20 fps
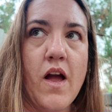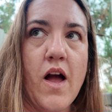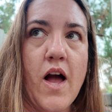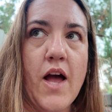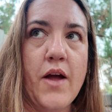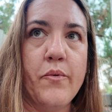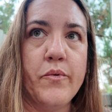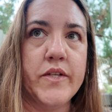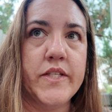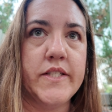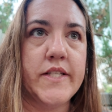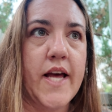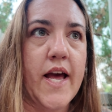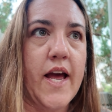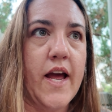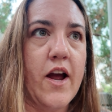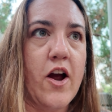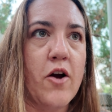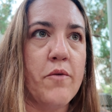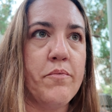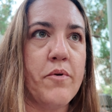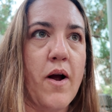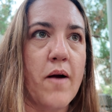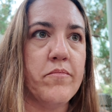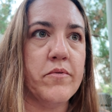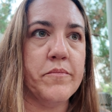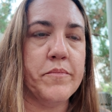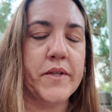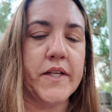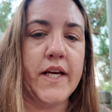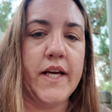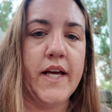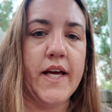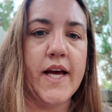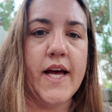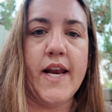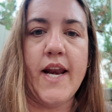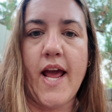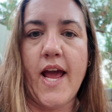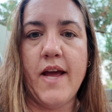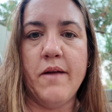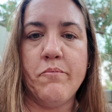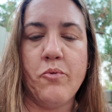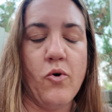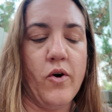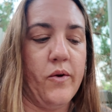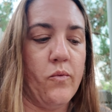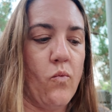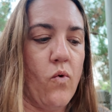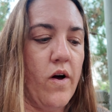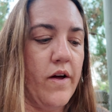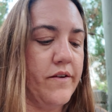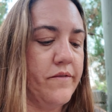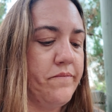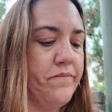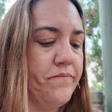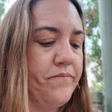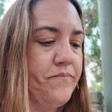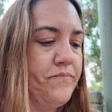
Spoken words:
I would say, are probably an 8.1.